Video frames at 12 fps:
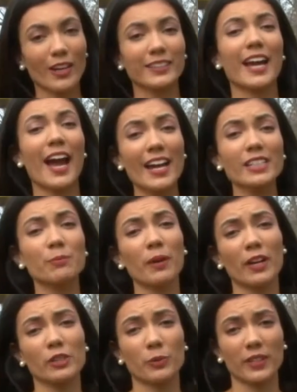to ask
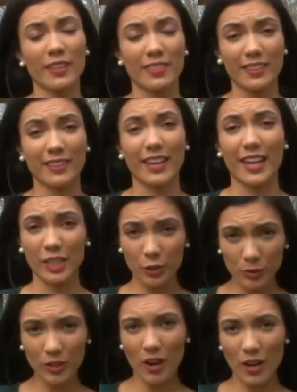parents what they think the
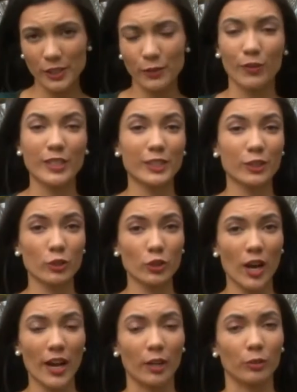annual cost of raising their
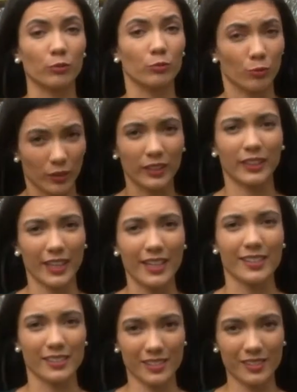child really
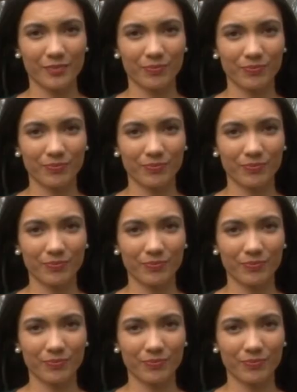is.